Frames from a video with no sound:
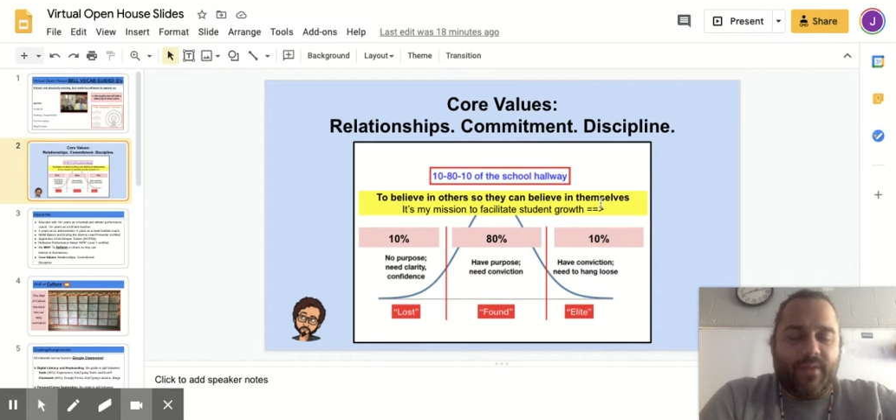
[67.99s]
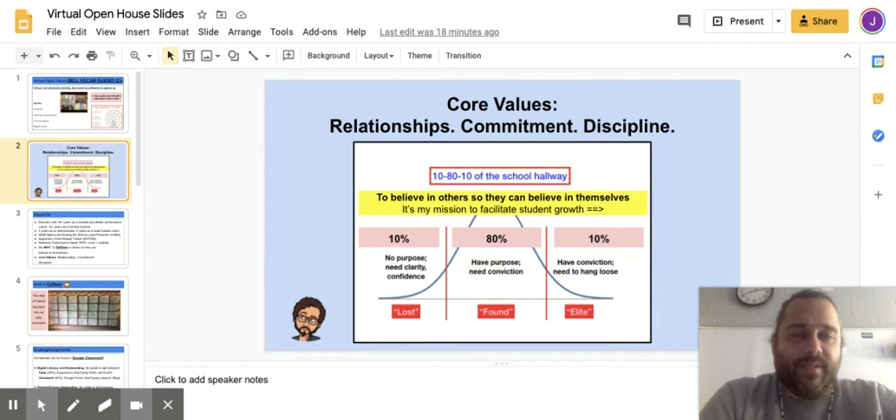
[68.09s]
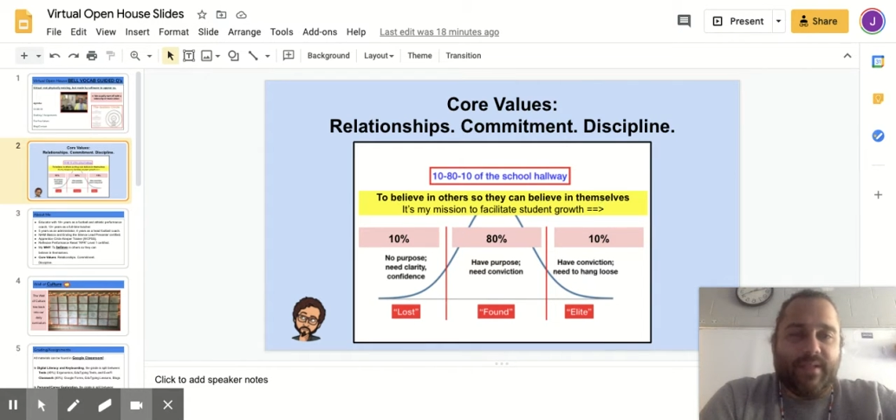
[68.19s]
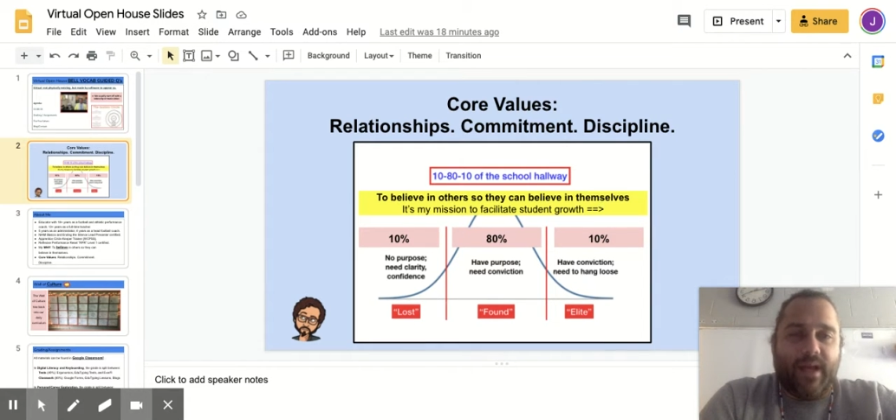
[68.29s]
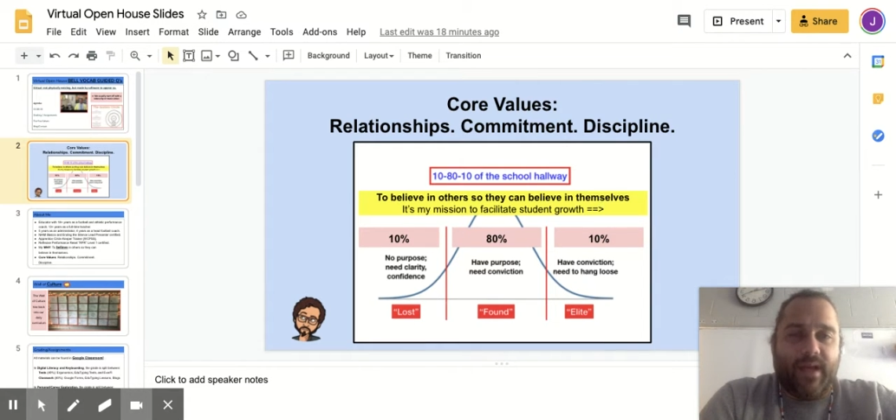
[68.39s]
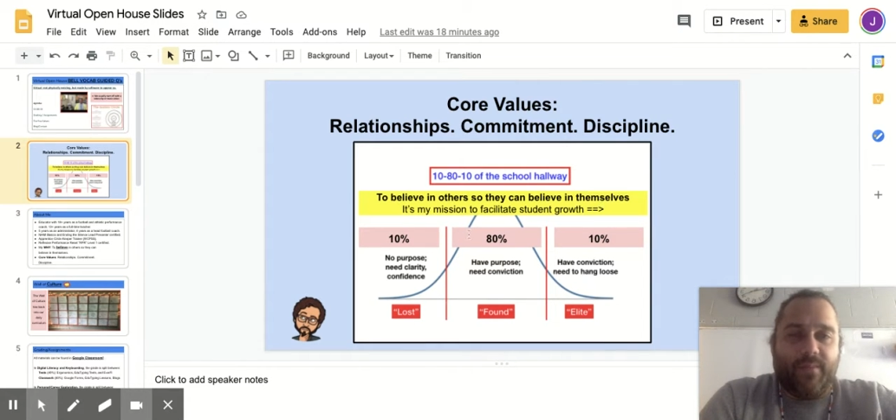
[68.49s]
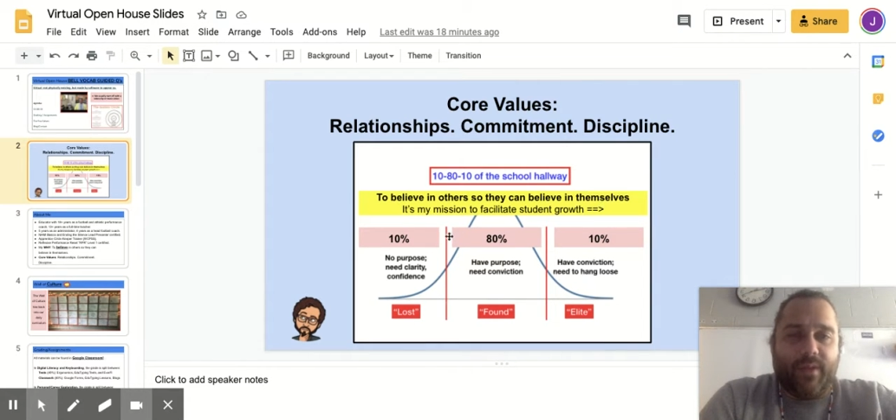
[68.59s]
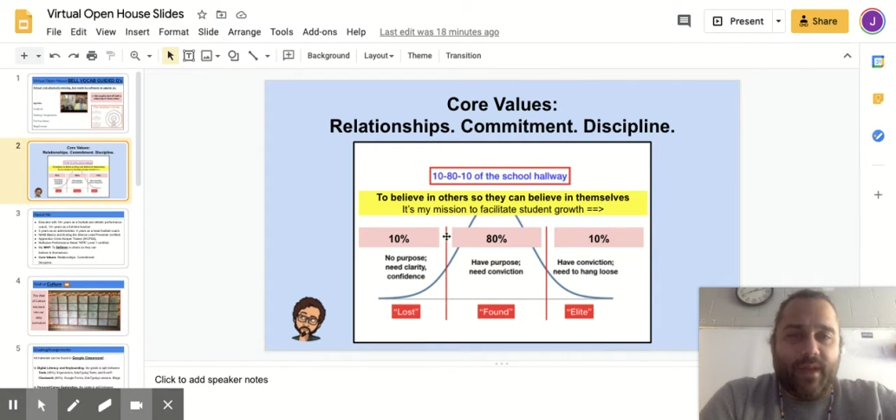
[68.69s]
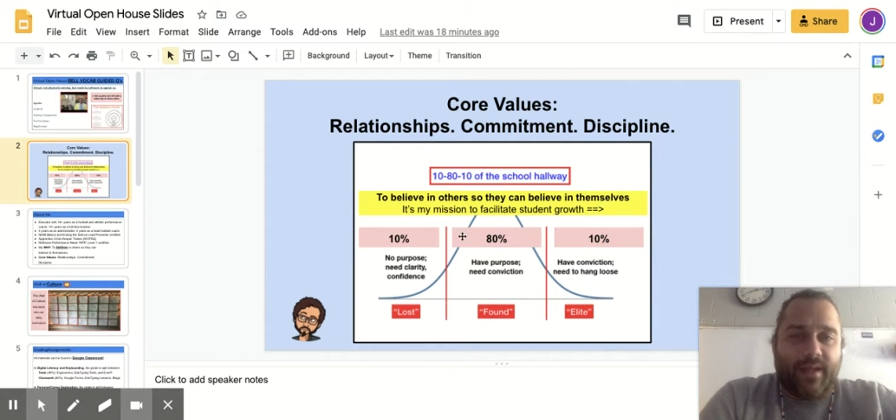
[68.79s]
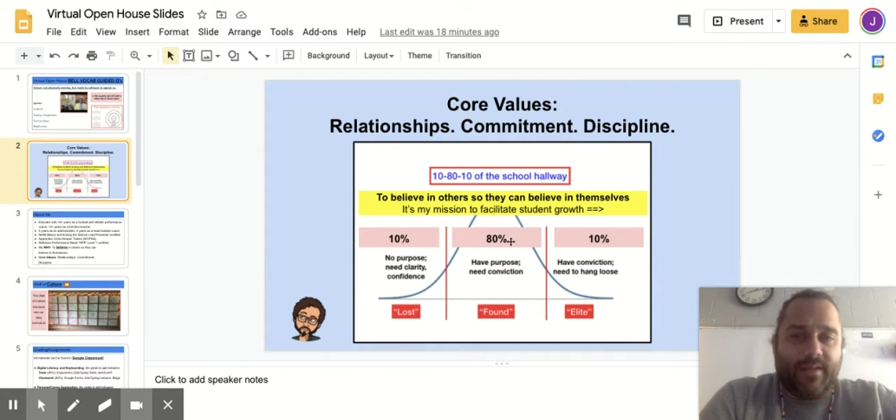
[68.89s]
this
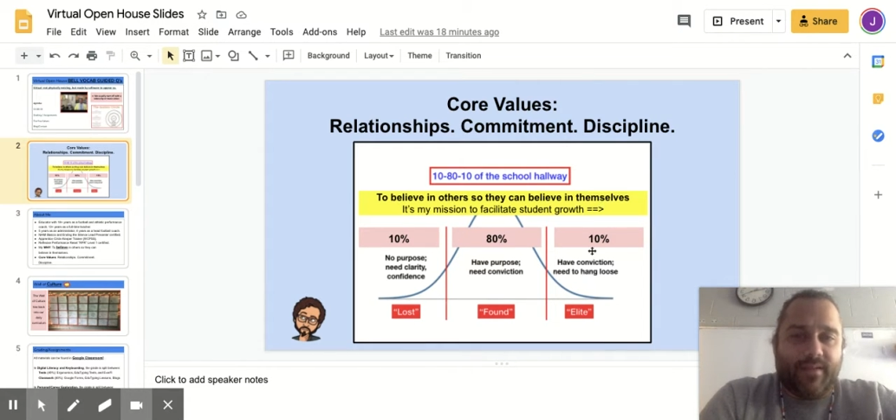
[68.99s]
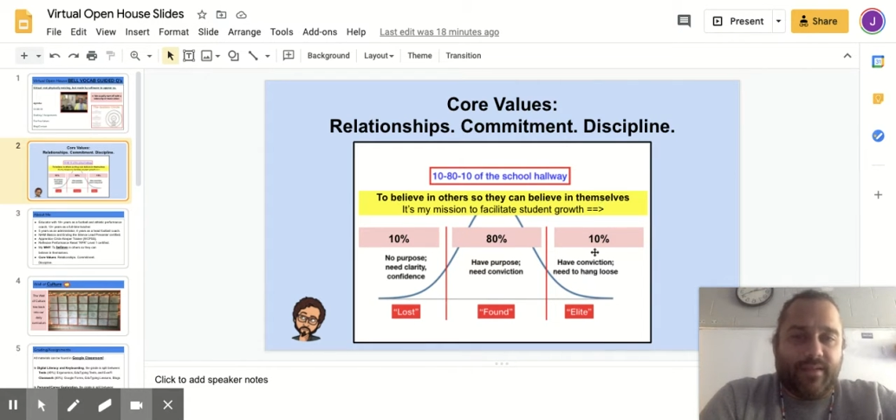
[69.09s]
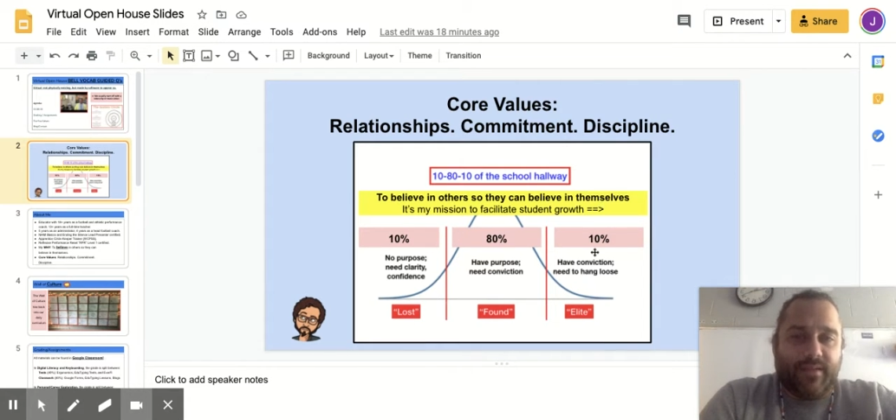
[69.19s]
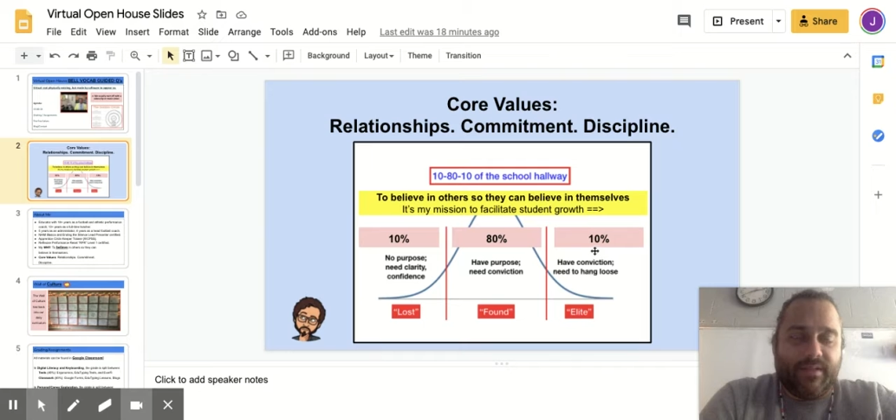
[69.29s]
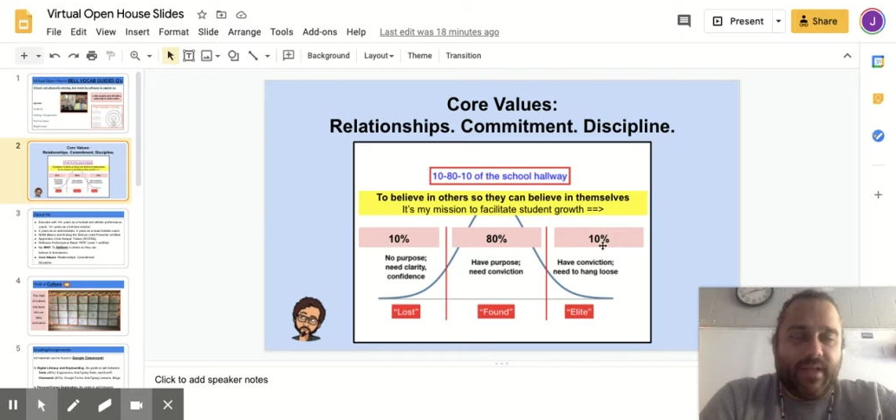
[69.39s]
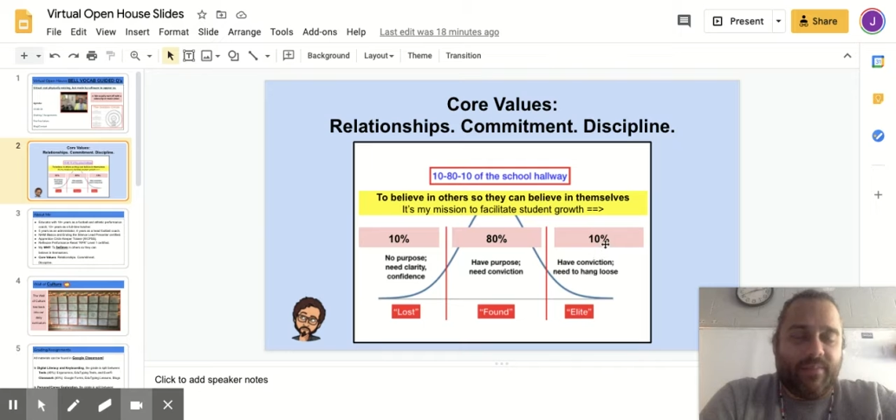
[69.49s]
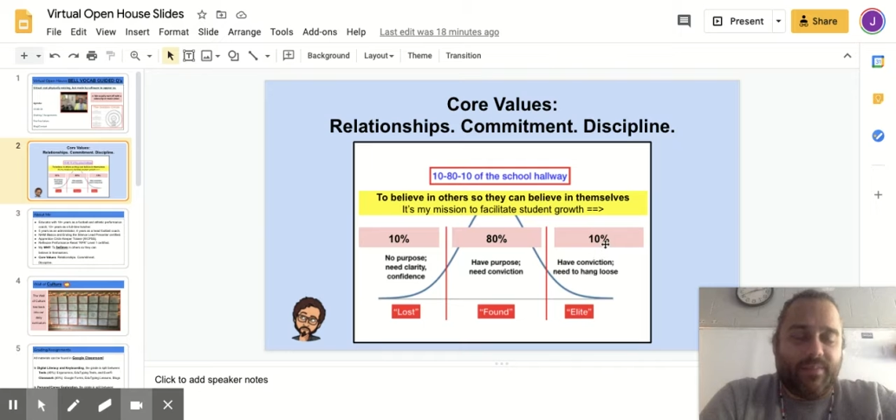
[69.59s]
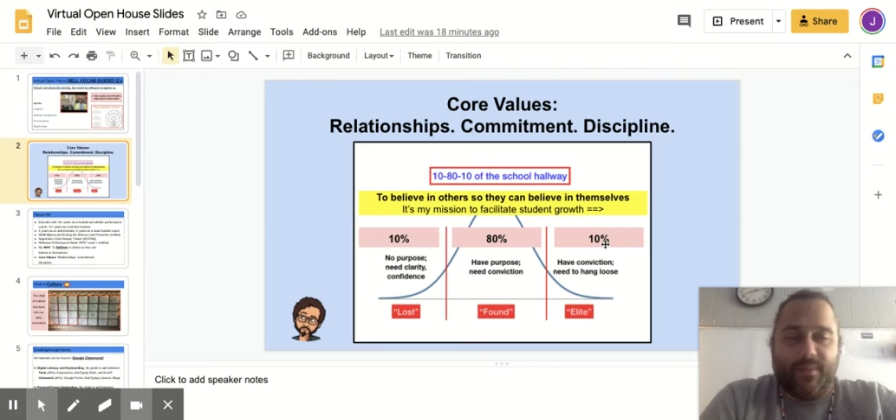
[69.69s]
time, and it has this time.